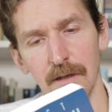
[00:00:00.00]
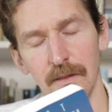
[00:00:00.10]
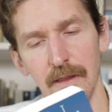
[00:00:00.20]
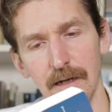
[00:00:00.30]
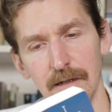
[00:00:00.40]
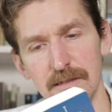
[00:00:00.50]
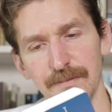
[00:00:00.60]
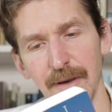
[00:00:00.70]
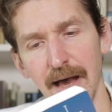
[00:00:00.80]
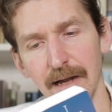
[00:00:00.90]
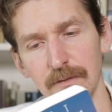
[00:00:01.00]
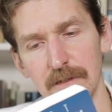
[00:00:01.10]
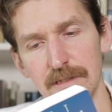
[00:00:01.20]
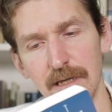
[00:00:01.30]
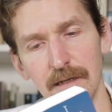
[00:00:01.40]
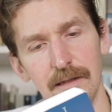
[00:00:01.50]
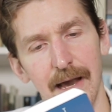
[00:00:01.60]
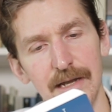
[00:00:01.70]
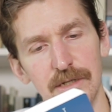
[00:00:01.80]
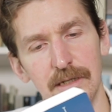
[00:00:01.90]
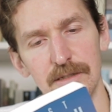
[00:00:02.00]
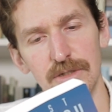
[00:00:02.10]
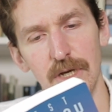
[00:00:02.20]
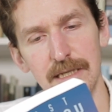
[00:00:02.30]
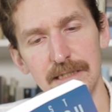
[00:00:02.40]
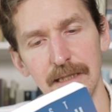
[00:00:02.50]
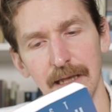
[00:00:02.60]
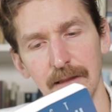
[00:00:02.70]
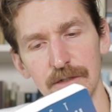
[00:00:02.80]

Then, on his back, with his tail lashing and his jaws clicking,